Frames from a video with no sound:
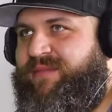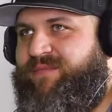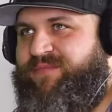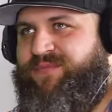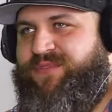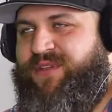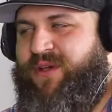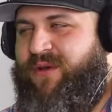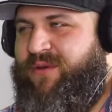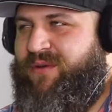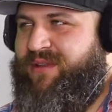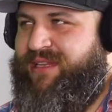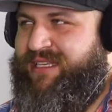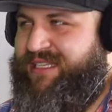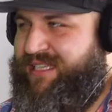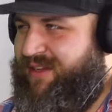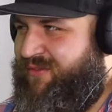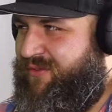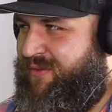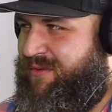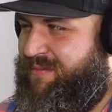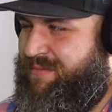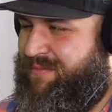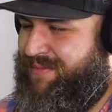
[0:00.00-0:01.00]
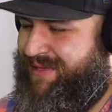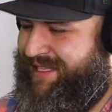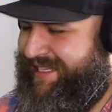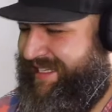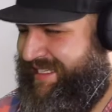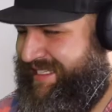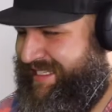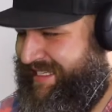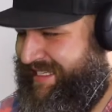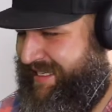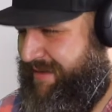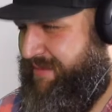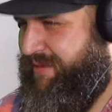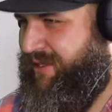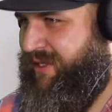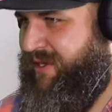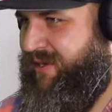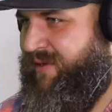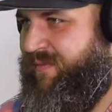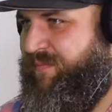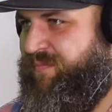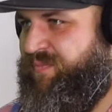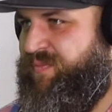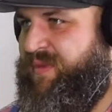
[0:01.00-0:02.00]
totally different but
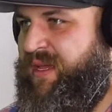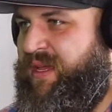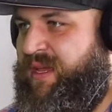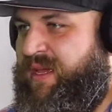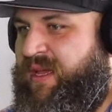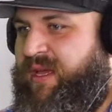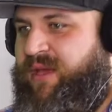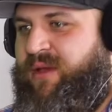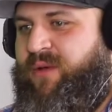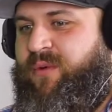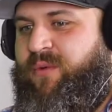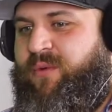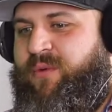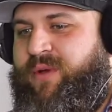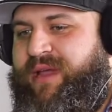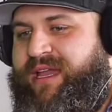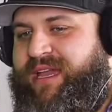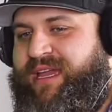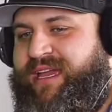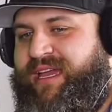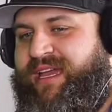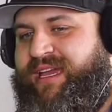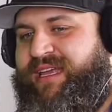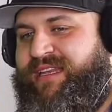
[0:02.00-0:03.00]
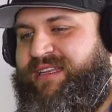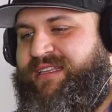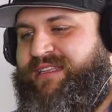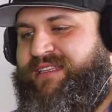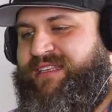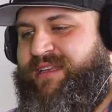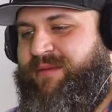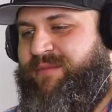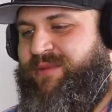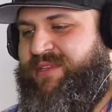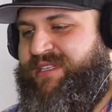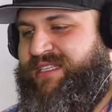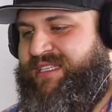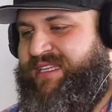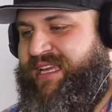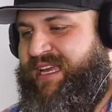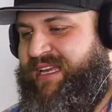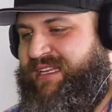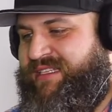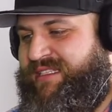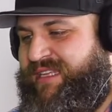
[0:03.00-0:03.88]
similar. When someone says